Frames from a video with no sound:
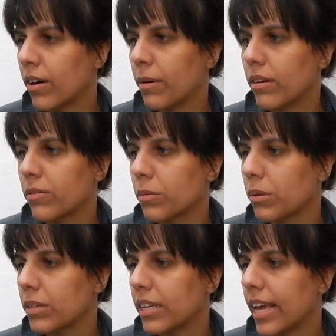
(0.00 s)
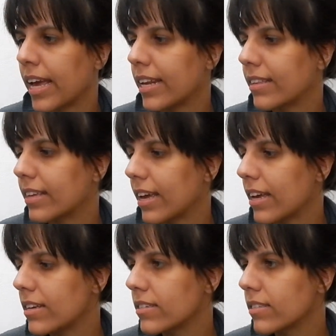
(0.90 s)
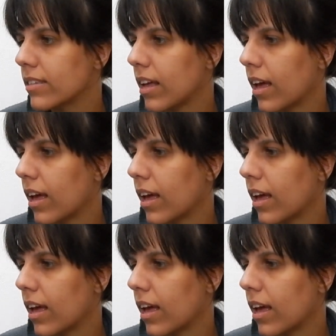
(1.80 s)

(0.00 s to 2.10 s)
Around the World in 80 Days